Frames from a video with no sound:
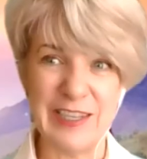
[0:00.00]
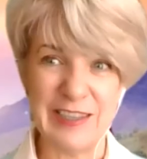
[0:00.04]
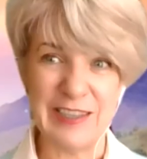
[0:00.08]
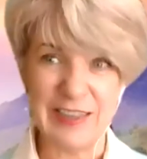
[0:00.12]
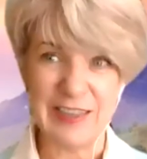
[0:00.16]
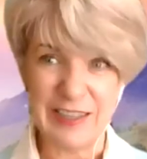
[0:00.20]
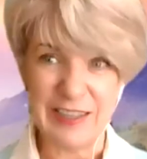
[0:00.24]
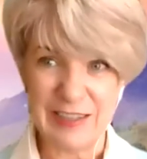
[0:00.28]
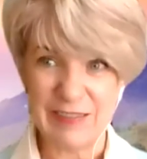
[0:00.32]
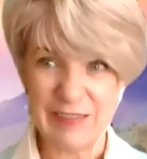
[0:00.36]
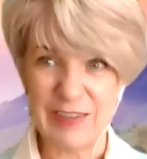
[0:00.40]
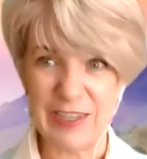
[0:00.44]

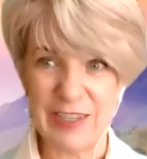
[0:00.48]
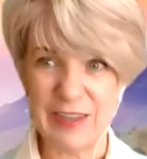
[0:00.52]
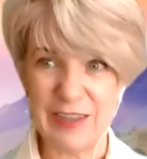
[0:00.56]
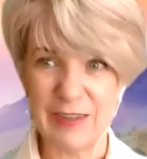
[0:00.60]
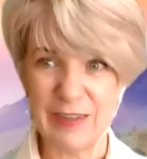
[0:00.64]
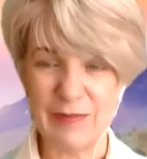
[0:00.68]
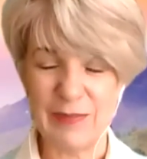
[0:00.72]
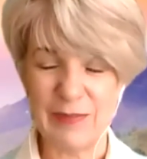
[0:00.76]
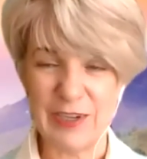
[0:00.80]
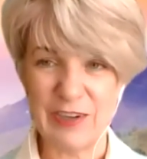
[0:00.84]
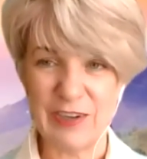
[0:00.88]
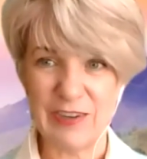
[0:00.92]
leaving
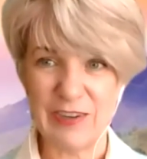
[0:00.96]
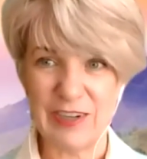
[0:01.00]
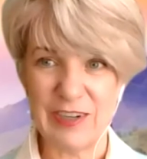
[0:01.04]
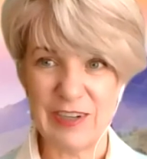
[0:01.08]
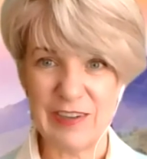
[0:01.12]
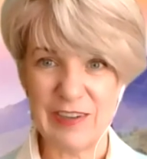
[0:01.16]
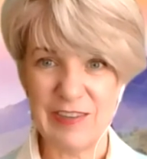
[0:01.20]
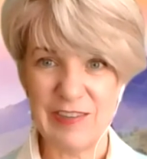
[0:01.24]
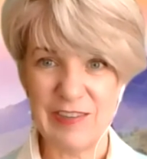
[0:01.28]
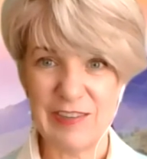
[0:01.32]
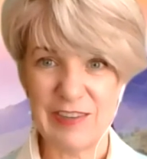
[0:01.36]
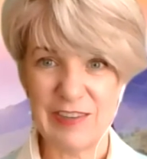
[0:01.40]
the
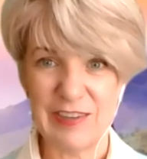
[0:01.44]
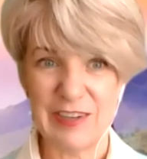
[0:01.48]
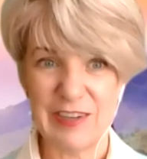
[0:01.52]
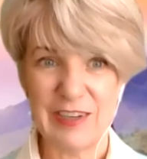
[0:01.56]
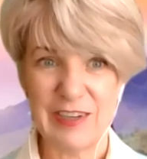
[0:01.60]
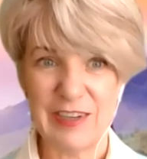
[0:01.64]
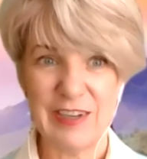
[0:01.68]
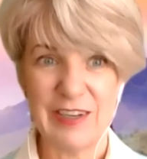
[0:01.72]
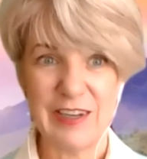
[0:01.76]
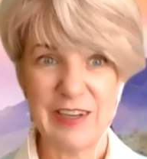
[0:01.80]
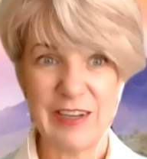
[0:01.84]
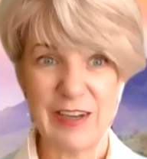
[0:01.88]
marriage,
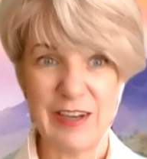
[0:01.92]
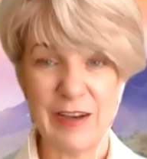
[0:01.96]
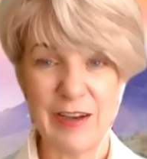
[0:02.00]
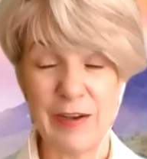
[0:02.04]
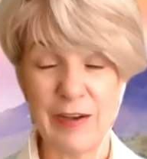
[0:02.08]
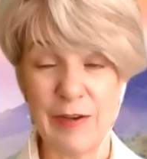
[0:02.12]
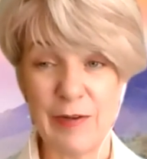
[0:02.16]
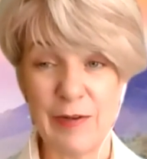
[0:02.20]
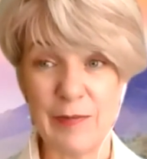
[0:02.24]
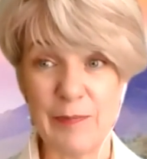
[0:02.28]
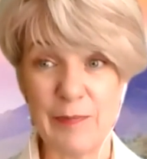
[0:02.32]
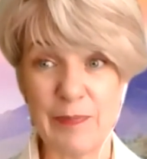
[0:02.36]

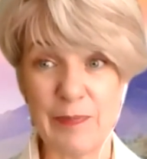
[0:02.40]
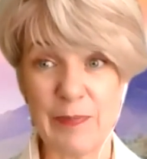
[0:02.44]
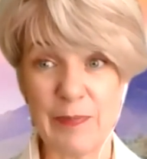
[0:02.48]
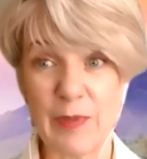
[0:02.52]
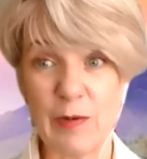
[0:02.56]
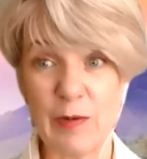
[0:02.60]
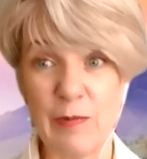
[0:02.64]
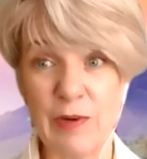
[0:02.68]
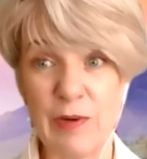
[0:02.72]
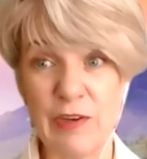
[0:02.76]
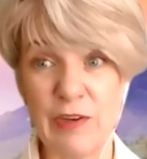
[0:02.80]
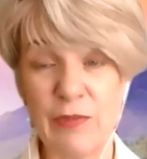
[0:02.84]
um,
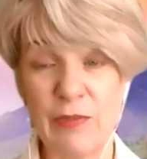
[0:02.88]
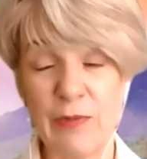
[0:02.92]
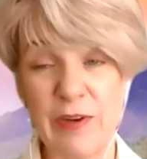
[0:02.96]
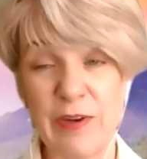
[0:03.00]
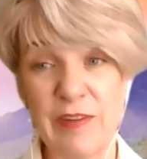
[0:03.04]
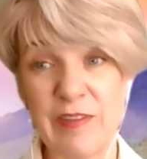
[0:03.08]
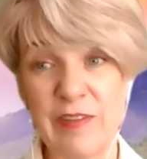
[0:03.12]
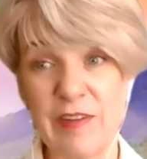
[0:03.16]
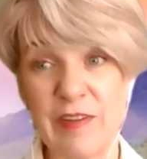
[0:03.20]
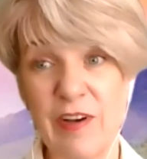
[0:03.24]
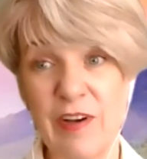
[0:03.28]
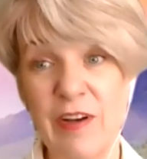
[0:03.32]
which
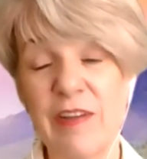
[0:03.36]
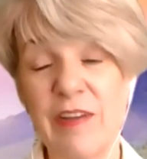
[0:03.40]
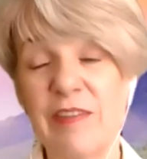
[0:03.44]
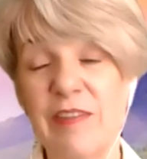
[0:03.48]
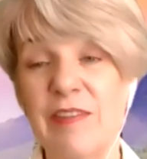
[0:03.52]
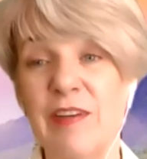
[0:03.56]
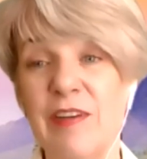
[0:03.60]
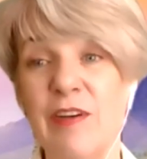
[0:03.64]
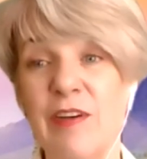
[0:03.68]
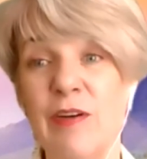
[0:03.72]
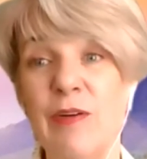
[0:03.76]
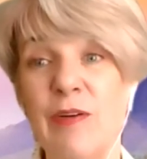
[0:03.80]
was
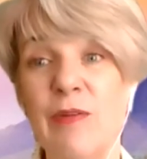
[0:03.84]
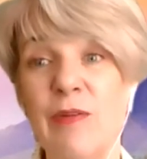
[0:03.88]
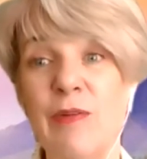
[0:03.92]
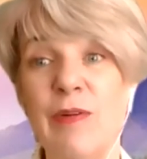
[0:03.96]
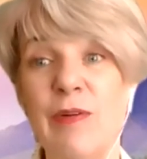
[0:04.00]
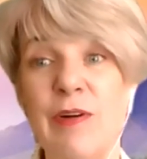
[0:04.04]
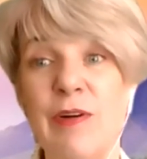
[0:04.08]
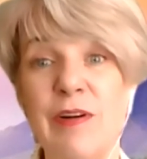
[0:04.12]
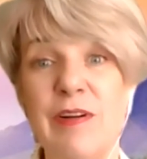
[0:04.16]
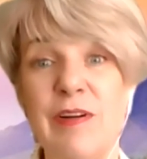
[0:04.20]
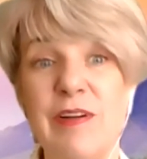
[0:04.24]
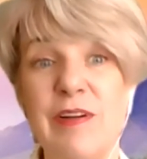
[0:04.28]

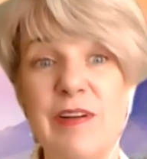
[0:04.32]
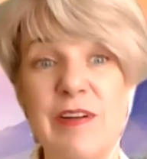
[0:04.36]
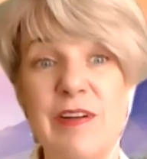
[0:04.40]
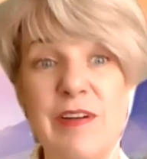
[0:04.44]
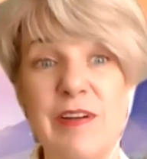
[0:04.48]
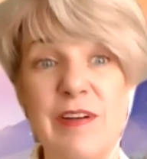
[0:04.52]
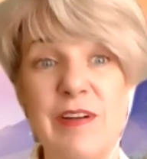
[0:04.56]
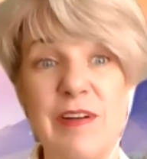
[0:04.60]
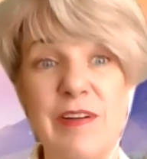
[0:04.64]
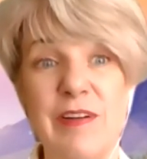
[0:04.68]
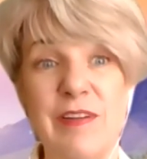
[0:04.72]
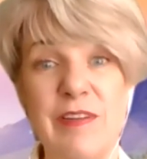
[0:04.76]
also
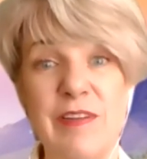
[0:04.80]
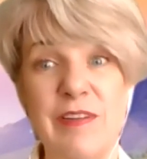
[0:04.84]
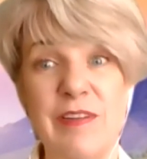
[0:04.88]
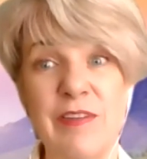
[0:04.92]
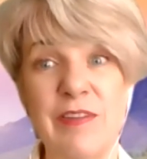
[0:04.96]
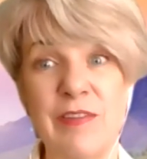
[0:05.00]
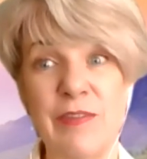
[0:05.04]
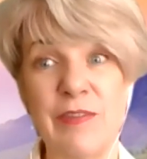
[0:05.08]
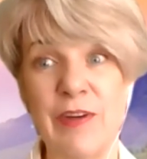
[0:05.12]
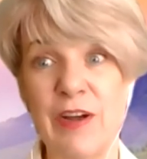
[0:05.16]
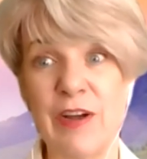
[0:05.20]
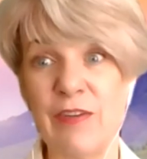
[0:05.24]

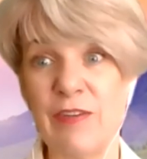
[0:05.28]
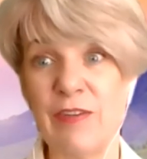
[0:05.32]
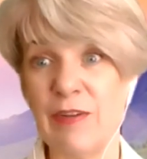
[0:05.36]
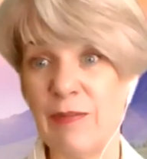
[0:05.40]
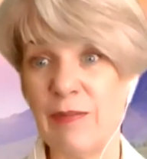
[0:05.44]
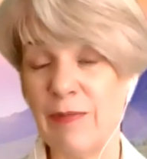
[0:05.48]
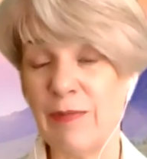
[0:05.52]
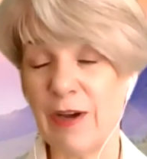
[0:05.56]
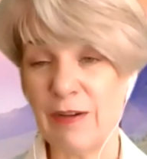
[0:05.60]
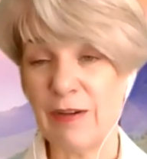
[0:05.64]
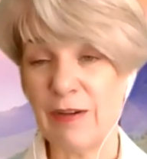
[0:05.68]
surrounded by